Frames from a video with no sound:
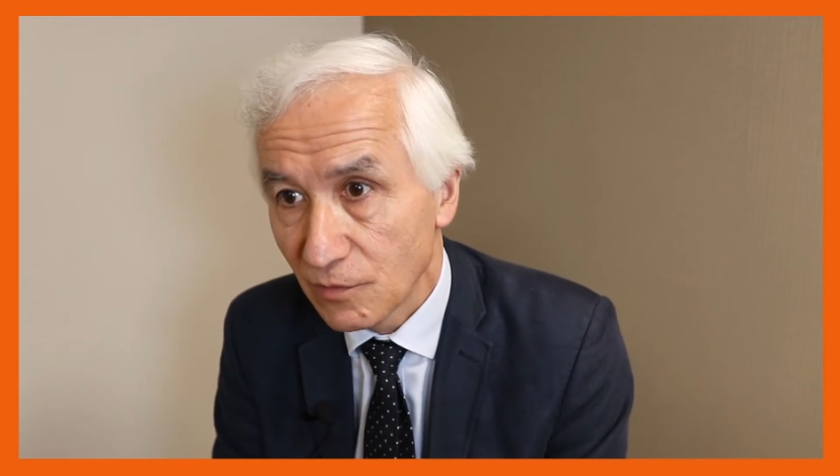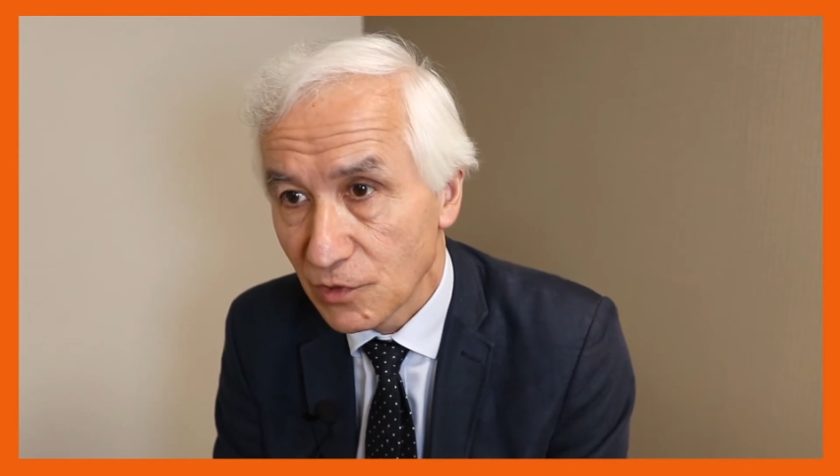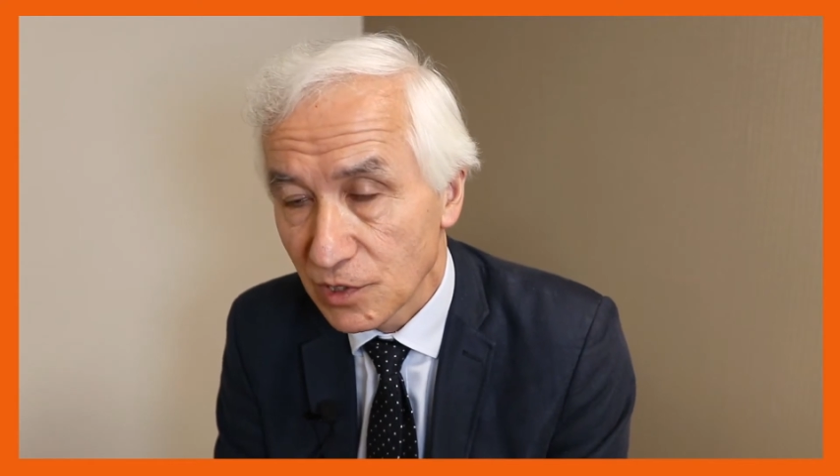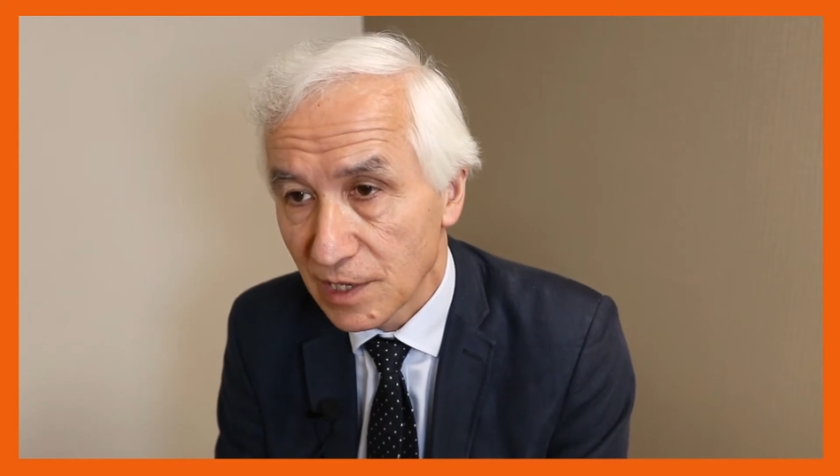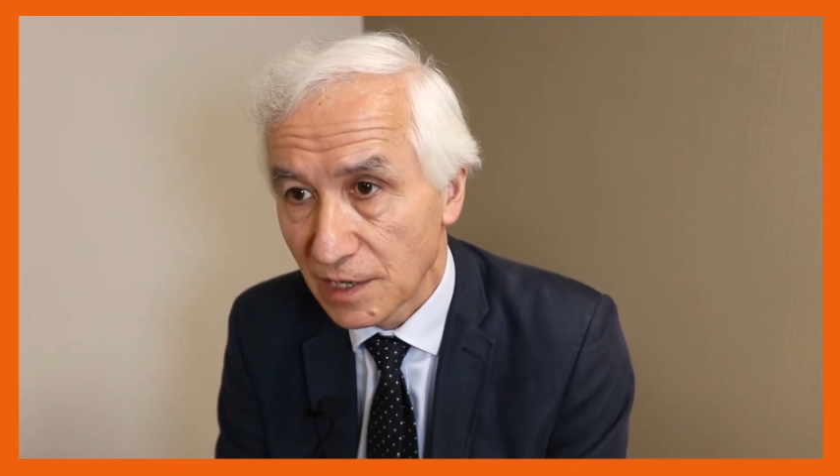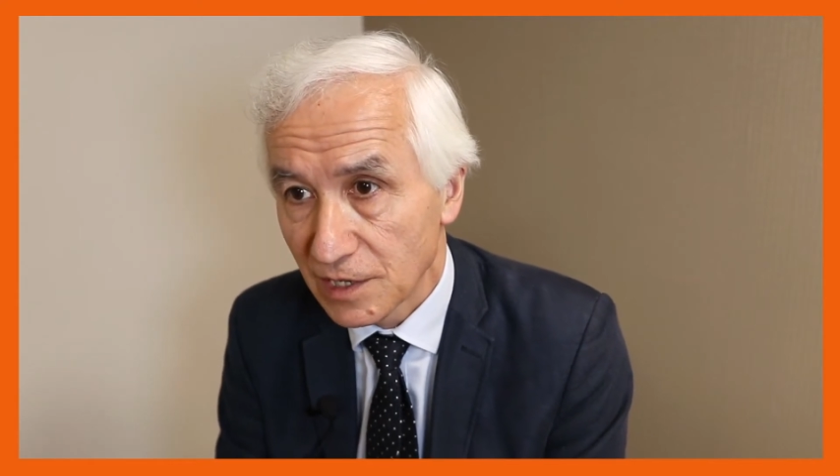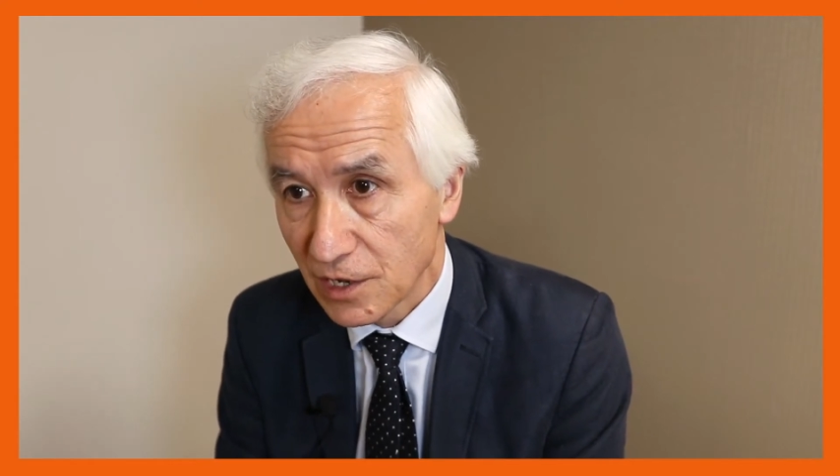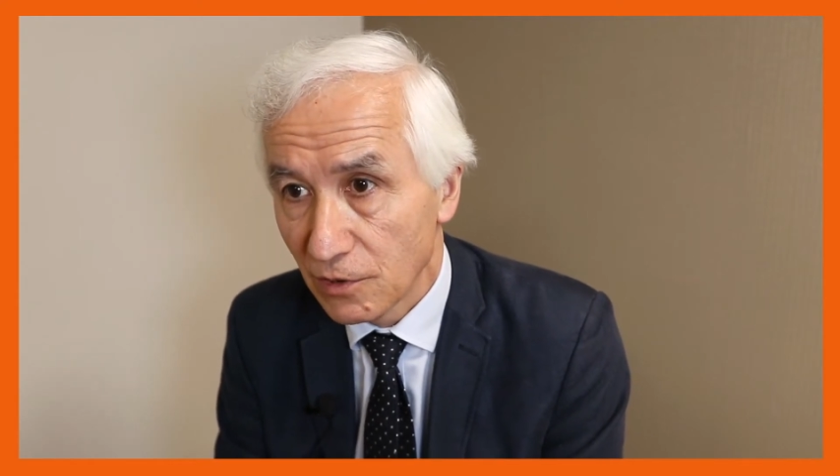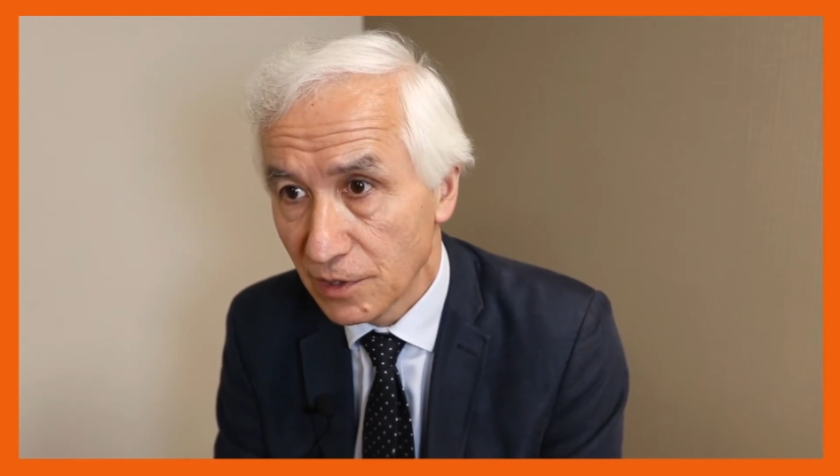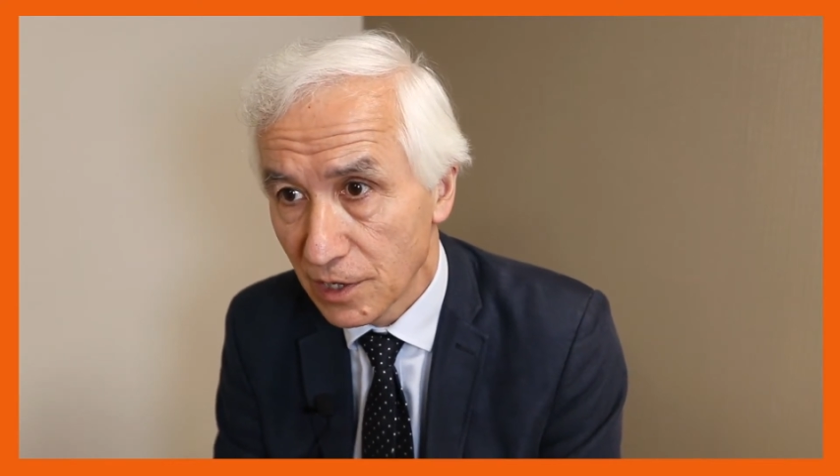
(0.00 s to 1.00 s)
which is an
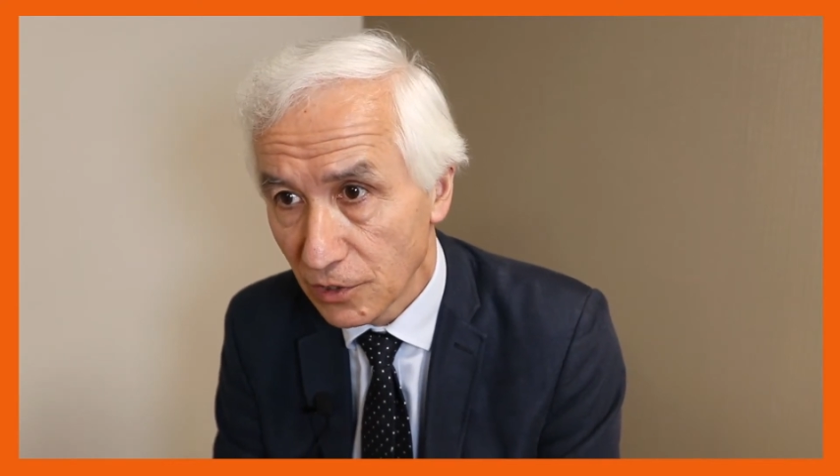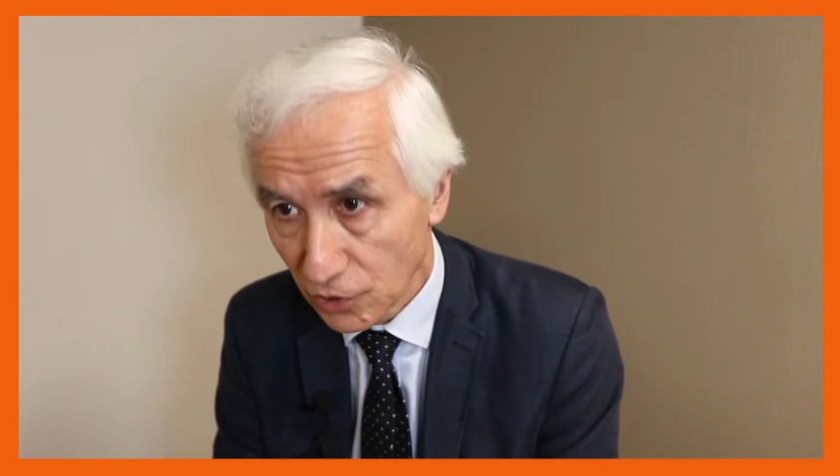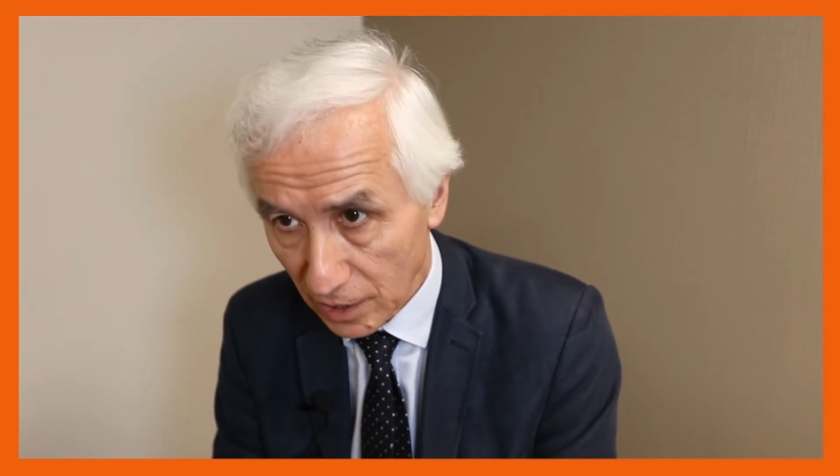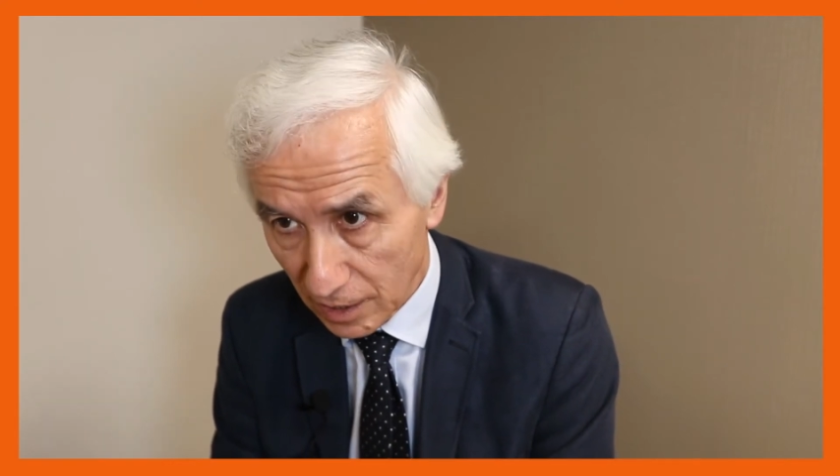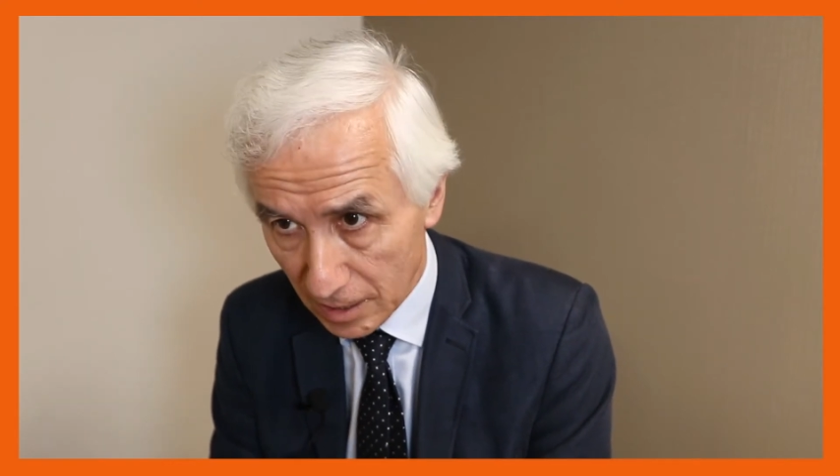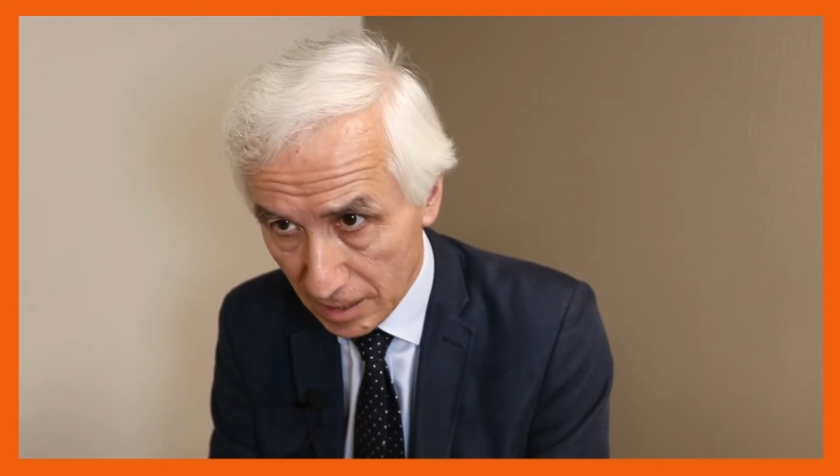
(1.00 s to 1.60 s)
anticholinergic,